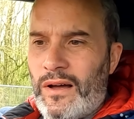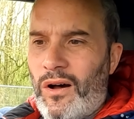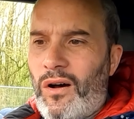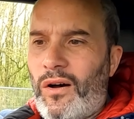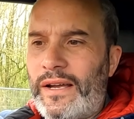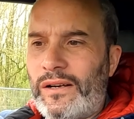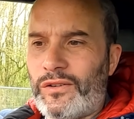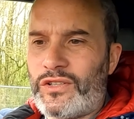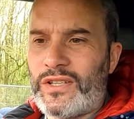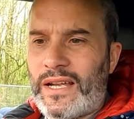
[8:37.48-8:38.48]
high
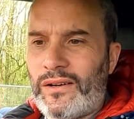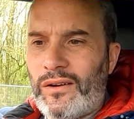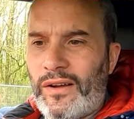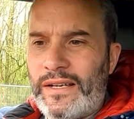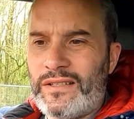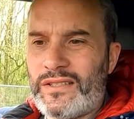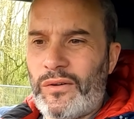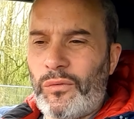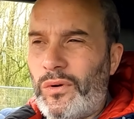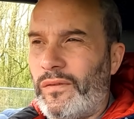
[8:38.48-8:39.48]
gloss shadow line, so
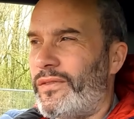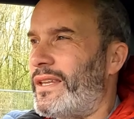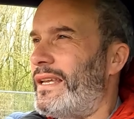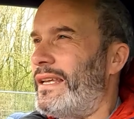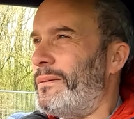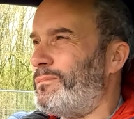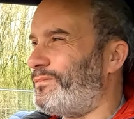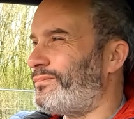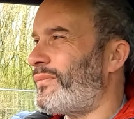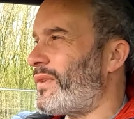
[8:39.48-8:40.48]
all of the
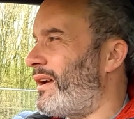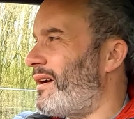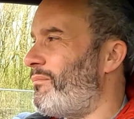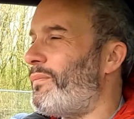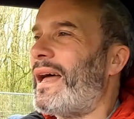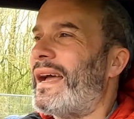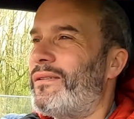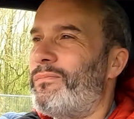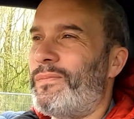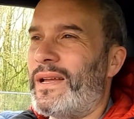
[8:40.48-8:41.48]
black
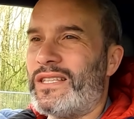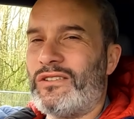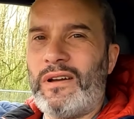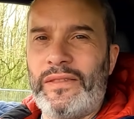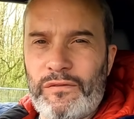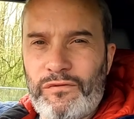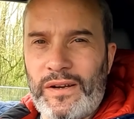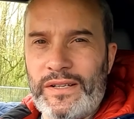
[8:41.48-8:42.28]
bits around the front,